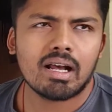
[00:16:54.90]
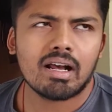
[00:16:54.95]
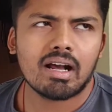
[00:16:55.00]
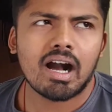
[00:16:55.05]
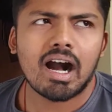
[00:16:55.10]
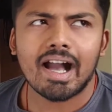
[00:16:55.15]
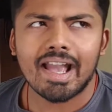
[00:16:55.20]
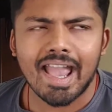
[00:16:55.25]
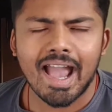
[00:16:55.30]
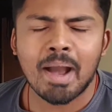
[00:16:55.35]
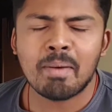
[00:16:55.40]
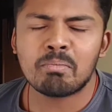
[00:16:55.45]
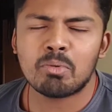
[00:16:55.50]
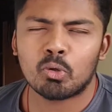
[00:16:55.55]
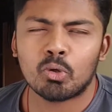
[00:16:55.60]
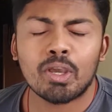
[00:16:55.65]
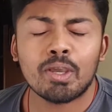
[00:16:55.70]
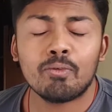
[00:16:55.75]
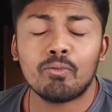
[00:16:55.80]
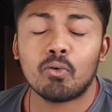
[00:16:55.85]
I am
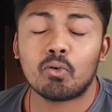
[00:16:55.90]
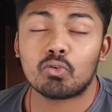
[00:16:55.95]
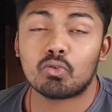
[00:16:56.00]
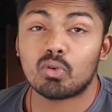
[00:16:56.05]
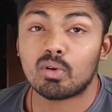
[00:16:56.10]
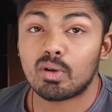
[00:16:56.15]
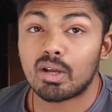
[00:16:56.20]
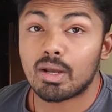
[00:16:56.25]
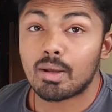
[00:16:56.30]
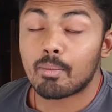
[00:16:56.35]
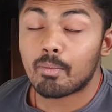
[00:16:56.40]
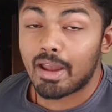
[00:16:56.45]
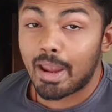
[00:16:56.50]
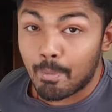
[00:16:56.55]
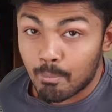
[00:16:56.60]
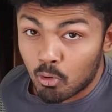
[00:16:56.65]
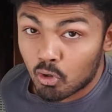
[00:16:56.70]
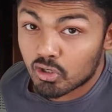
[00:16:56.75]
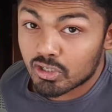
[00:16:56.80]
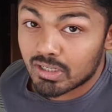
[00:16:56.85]
looking forward to
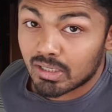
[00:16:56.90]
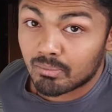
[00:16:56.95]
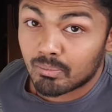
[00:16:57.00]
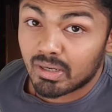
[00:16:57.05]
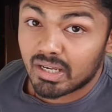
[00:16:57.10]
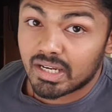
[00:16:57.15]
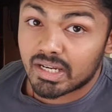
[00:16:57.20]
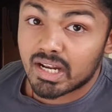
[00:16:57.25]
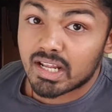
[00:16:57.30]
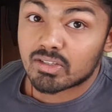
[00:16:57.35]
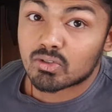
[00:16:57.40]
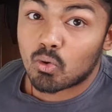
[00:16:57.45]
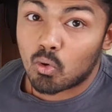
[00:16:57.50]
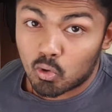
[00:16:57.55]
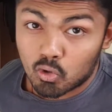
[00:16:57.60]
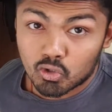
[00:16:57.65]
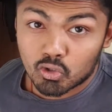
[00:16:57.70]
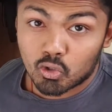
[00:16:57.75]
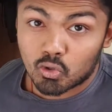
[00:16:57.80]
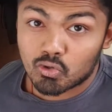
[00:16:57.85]
emotional Meliodas
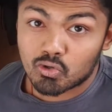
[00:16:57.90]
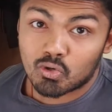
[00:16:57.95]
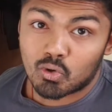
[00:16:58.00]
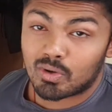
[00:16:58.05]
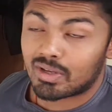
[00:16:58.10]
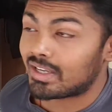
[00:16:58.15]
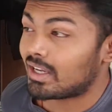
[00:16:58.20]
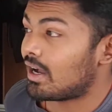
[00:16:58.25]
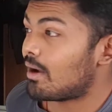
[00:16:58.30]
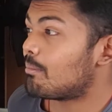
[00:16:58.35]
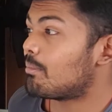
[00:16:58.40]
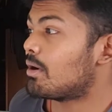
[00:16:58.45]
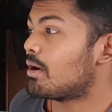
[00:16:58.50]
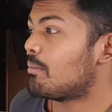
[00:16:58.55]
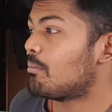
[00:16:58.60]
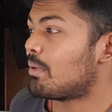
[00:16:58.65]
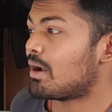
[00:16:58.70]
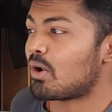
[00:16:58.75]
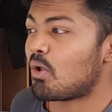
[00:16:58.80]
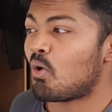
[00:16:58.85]
also showing up.
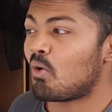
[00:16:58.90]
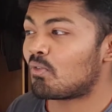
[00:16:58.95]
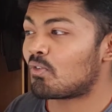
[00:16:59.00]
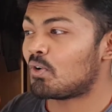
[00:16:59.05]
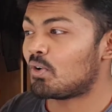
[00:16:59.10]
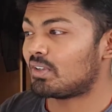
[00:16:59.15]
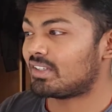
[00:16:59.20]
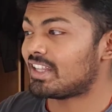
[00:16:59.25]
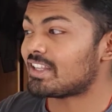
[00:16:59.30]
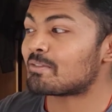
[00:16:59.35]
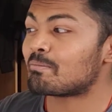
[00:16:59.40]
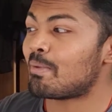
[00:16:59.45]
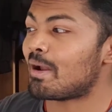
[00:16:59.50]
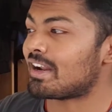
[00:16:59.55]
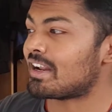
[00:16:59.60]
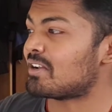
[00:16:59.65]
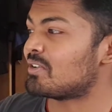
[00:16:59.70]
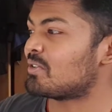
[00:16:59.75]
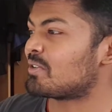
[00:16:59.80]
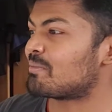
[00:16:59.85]
But overall, this
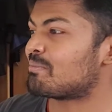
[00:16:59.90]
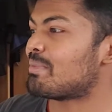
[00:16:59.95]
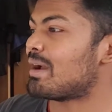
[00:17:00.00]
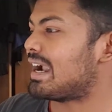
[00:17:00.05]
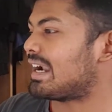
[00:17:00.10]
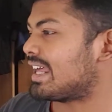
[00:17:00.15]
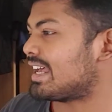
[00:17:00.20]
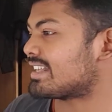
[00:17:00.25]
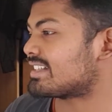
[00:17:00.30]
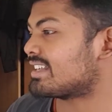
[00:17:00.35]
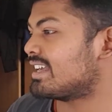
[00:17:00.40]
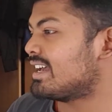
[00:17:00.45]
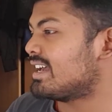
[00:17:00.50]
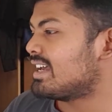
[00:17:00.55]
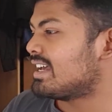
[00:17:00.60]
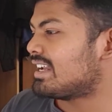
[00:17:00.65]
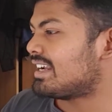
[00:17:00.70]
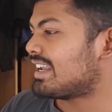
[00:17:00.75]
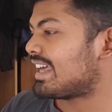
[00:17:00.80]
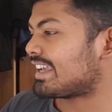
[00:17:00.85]
panel looked badass.
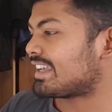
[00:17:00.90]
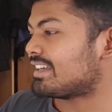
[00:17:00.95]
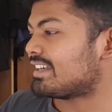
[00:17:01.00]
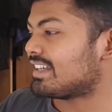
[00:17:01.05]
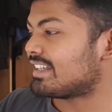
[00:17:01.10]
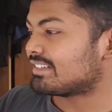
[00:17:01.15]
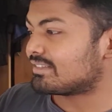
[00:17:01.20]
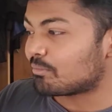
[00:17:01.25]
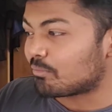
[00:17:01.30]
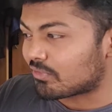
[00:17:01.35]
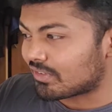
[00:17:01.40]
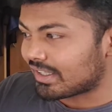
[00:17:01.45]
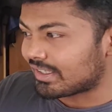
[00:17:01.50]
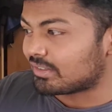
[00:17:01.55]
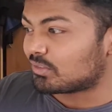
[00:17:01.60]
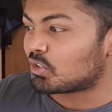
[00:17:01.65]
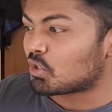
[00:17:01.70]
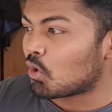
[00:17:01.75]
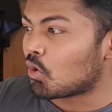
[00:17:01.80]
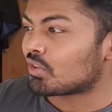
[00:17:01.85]
Like the
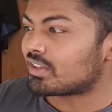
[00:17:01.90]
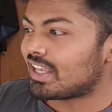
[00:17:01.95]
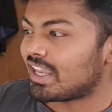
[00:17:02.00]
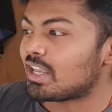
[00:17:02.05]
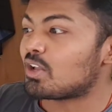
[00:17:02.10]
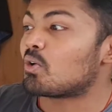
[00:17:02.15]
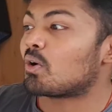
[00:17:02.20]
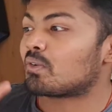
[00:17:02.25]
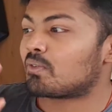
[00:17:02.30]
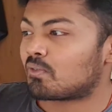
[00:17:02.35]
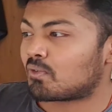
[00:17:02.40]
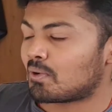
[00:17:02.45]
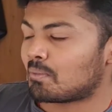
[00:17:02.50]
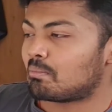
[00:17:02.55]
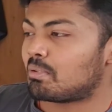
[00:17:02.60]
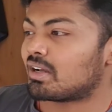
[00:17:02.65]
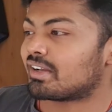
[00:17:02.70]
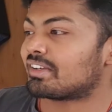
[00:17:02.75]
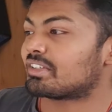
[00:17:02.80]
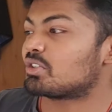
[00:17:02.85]
cloth he got from
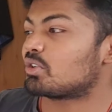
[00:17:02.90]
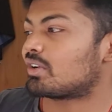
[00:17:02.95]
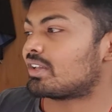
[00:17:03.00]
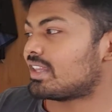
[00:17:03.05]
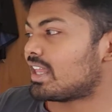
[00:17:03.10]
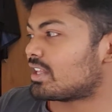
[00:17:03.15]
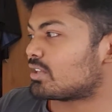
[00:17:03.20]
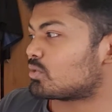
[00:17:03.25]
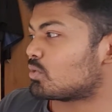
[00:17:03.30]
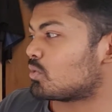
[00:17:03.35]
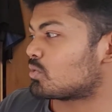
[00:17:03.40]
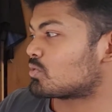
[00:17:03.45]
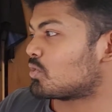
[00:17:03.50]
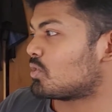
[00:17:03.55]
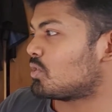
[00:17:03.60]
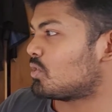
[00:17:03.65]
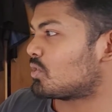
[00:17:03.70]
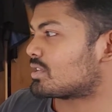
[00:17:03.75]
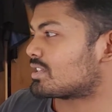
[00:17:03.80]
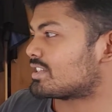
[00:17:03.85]
Purgatory, that also
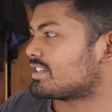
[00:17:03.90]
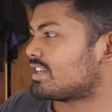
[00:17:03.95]
looks